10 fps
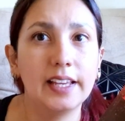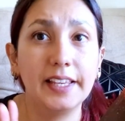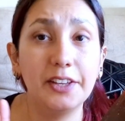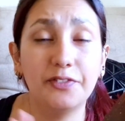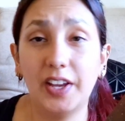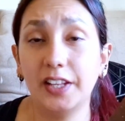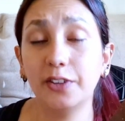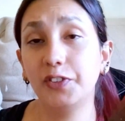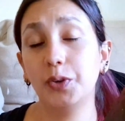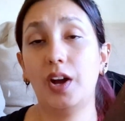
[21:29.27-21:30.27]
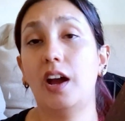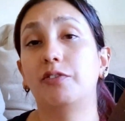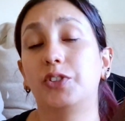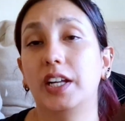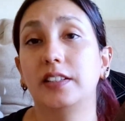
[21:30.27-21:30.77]
If any of you
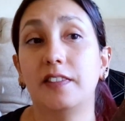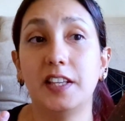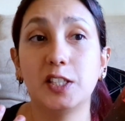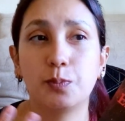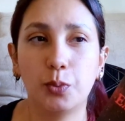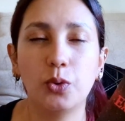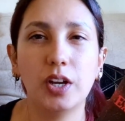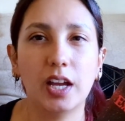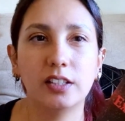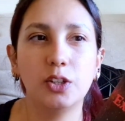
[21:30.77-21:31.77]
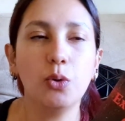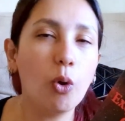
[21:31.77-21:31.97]
have read this book and you